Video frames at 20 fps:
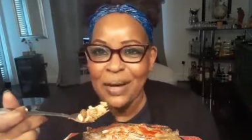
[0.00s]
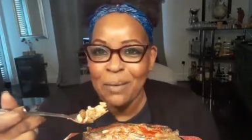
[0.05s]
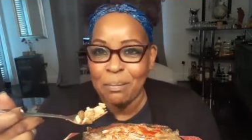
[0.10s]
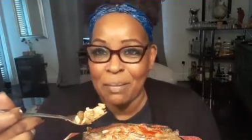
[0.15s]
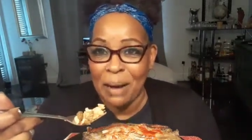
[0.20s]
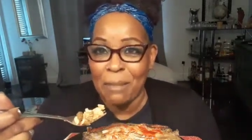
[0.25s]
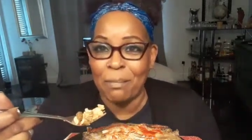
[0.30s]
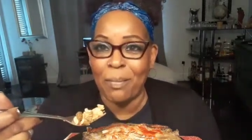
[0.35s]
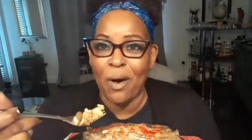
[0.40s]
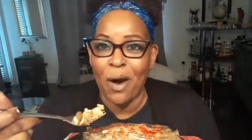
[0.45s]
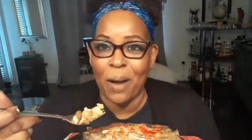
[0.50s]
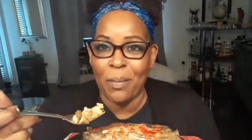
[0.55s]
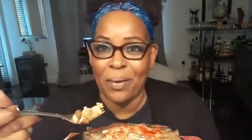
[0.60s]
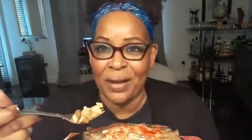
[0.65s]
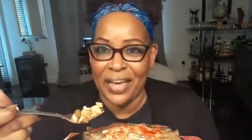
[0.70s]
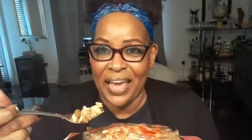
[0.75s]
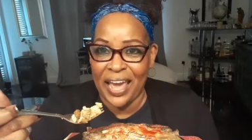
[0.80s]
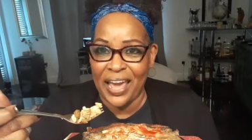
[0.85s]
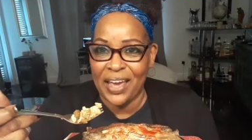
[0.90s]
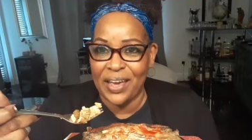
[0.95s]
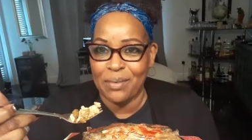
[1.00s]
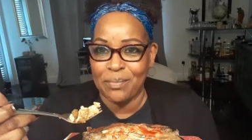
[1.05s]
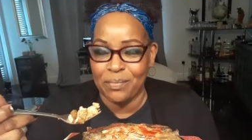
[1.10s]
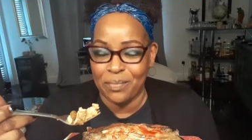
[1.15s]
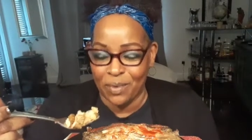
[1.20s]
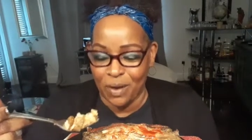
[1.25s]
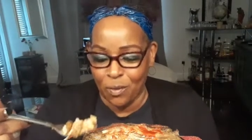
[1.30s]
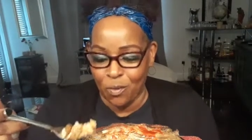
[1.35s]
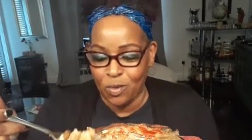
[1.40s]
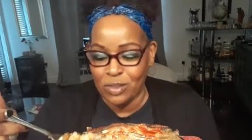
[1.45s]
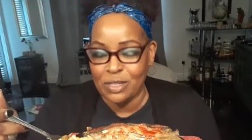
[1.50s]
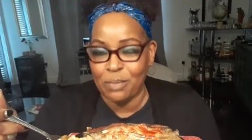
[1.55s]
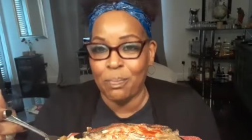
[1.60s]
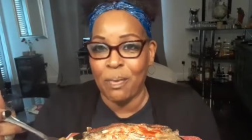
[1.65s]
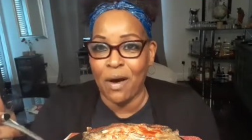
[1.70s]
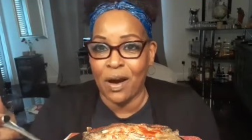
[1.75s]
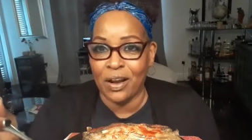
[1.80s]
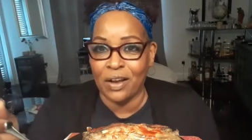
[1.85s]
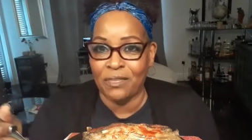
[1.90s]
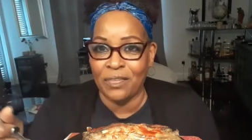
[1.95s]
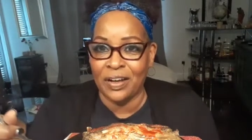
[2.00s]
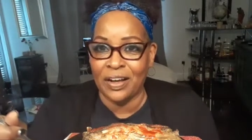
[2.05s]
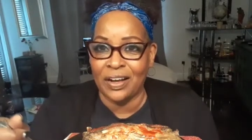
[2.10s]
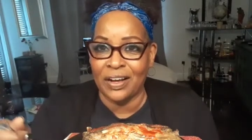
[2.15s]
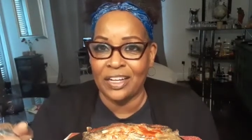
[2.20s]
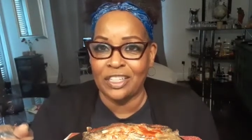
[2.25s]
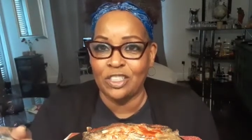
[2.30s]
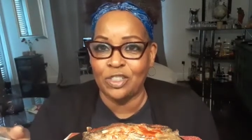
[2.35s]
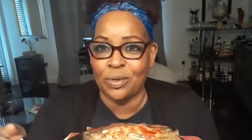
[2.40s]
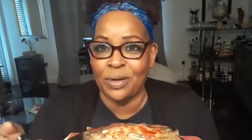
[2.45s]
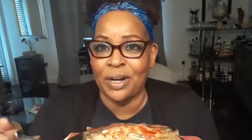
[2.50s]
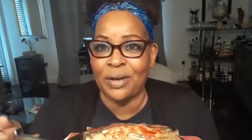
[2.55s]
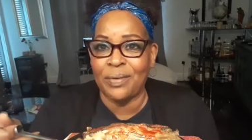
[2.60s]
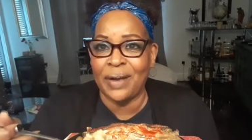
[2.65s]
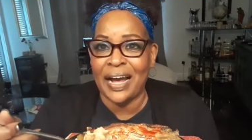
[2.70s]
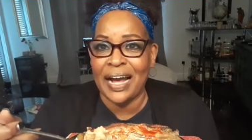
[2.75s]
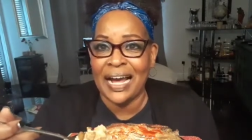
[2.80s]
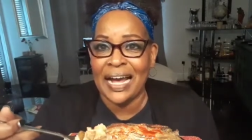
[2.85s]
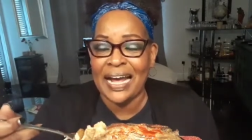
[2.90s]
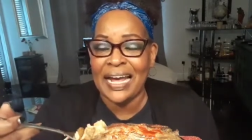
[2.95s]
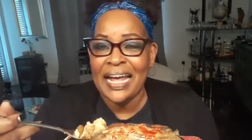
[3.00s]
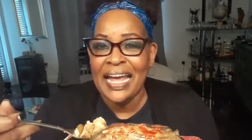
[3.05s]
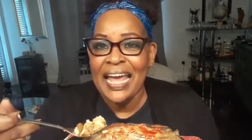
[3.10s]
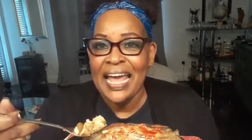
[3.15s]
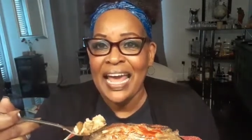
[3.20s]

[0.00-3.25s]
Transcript: My barber gave uh, was a part of a, a trail ride,